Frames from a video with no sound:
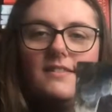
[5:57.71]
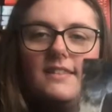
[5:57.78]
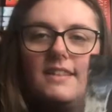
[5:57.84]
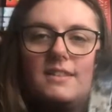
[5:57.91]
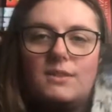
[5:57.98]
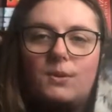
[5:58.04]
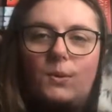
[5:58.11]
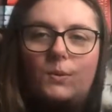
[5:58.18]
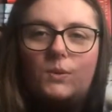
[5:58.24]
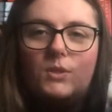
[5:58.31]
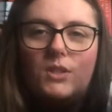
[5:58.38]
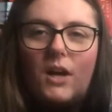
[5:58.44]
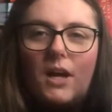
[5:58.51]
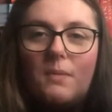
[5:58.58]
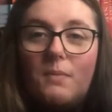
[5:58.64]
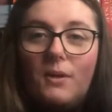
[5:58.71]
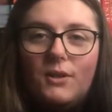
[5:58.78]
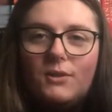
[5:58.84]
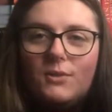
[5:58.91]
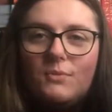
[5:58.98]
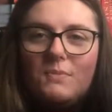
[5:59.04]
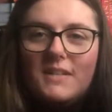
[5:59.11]
it's called The
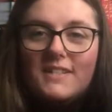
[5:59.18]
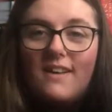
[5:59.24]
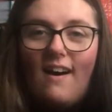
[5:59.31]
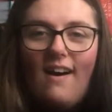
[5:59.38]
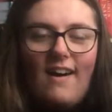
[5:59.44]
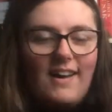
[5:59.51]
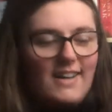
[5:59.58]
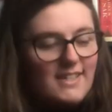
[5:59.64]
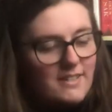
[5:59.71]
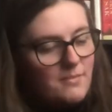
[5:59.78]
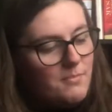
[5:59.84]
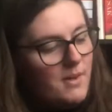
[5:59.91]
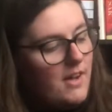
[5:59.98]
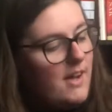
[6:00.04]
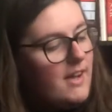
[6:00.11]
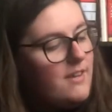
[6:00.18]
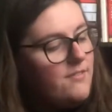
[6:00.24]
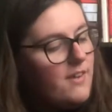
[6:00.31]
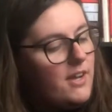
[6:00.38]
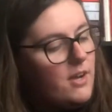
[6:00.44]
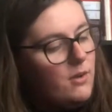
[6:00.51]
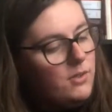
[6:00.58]
Diabolical Miss Hyde by
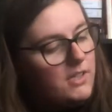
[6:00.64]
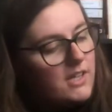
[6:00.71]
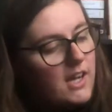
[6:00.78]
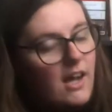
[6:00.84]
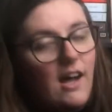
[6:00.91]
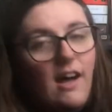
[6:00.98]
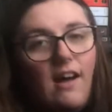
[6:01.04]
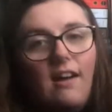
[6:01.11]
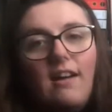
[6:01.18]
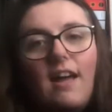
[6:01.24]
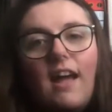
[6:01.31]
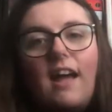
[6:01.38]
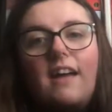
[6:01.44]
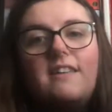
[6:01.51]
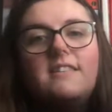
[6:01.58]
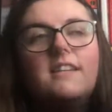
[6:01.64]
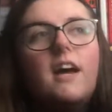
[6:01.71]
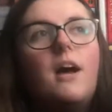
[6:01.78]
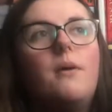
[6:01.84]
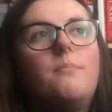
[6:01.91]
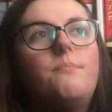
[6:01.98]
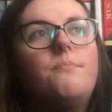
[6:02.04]
Viola Carr, and
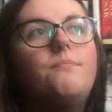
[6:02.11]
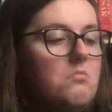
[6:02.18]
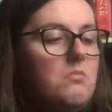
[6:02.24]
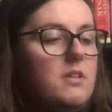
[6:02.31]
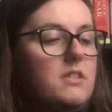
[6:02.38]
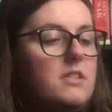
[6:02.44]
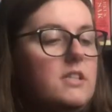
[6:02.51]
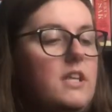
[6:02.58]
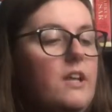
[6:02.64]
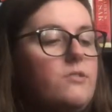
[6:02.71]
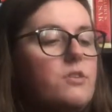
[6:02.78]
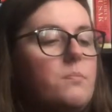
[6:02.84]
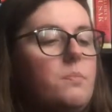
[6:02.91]
it's an electric